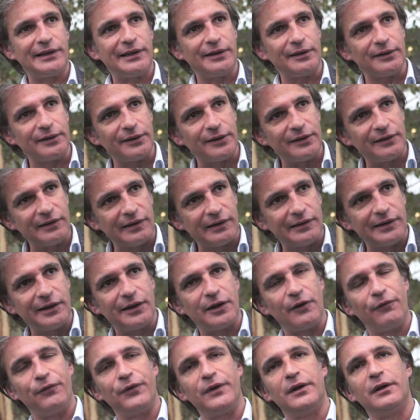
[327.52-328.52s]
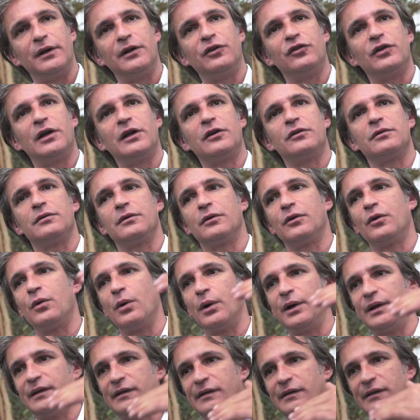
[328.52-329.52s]
and the technique of injection,
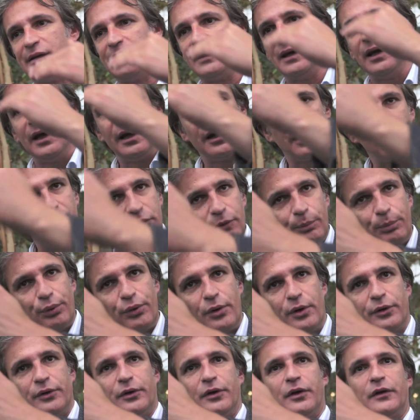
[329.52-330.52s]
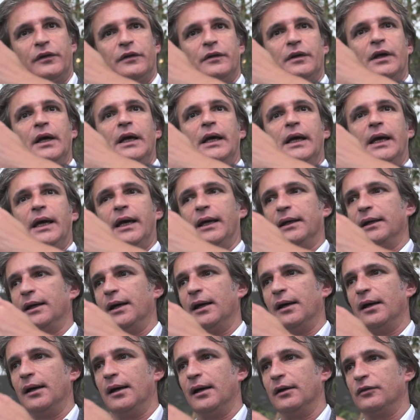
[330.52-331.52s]
quality and the product, and
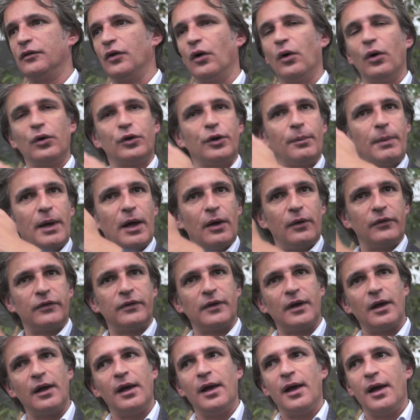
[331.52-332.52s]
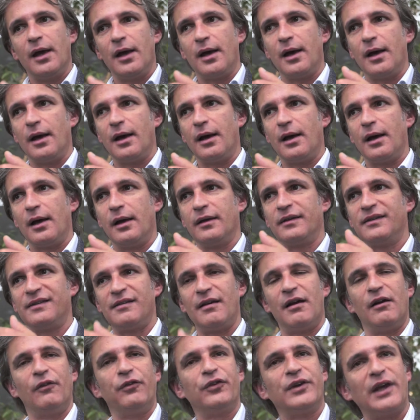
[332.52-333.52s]
talk about
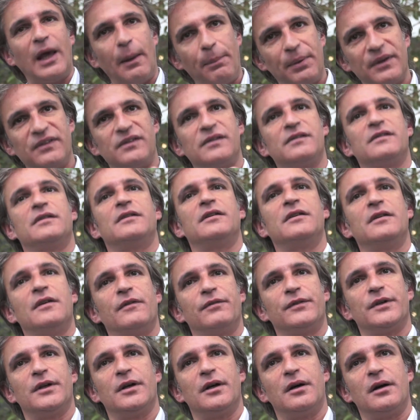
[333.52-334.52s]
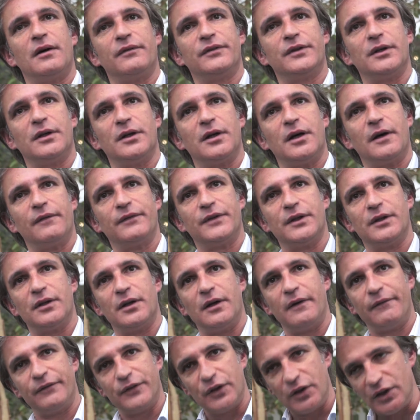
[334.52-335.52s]
self capacity of
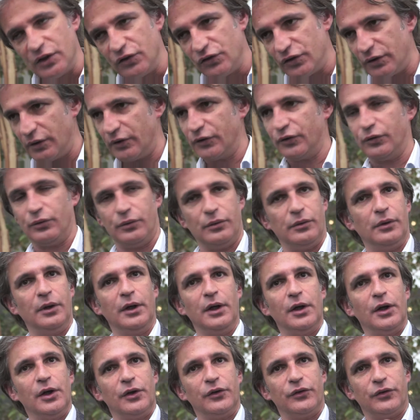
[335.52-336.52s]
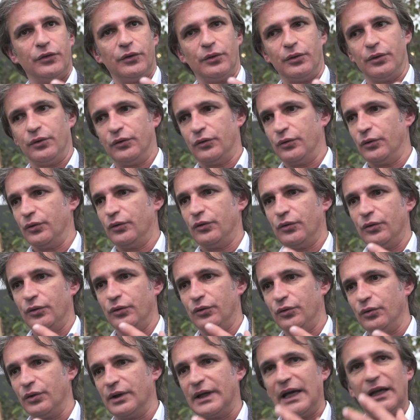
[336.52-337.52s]
the injector
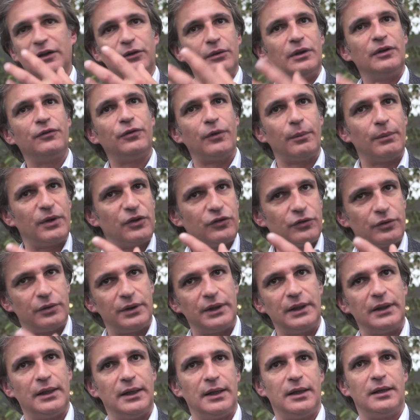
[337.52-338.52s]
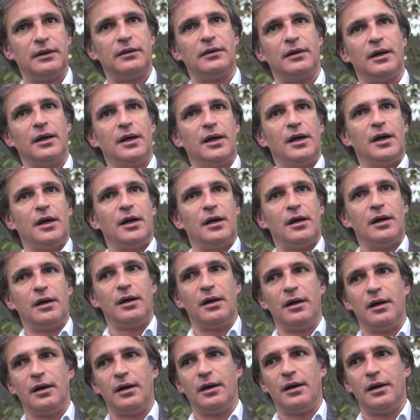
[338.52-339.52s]
to get the information you need, to
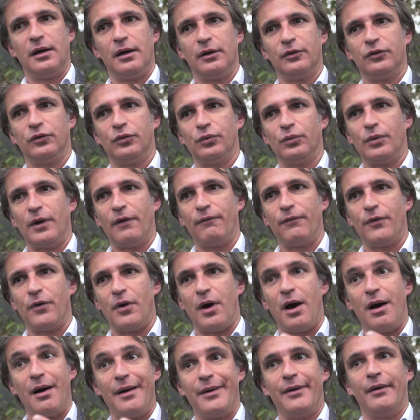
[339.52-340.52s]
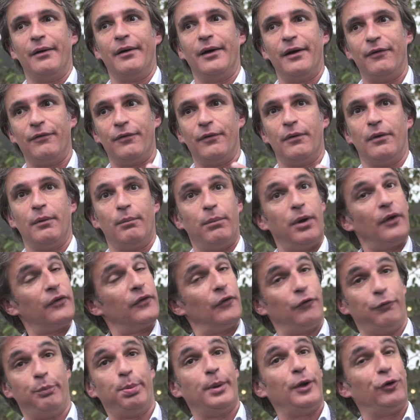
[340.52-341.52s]
have a higher level, both
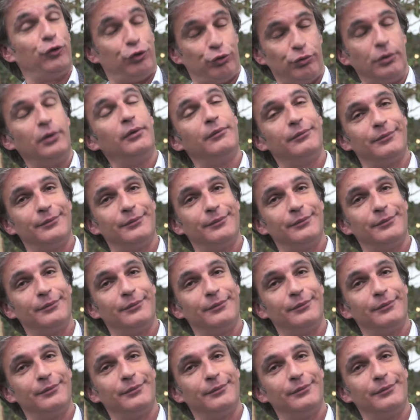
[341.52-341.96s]
of pleasure,